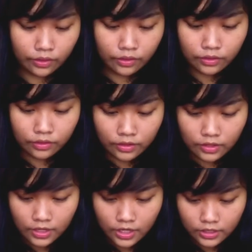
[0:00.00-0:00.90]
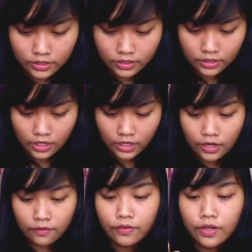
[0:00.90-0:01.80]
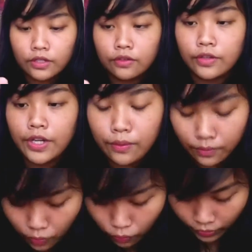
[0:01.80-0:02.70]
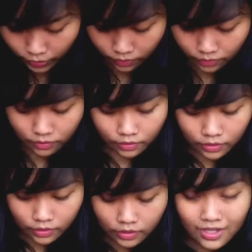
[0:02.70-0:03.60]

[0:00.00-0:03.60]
Uy. Next, I have a gray. Uy.